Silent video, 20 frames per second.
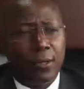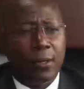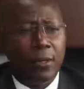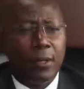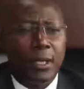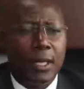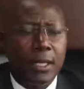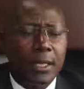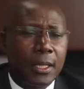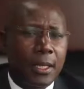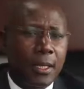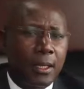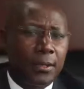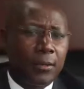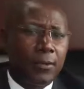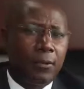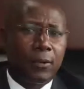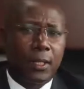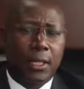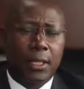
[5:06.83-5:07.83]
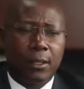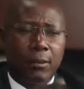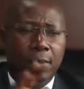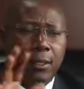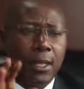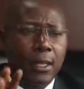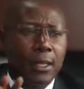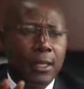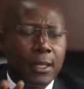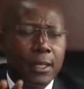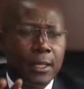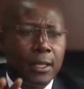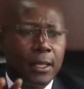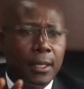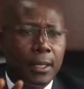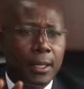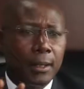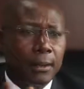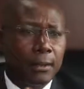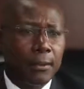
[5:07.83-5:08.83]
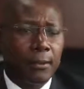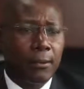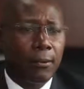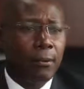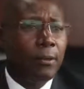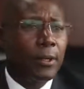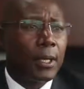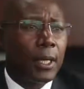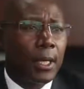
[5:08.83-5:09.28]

discuss Russia. We can discuss all other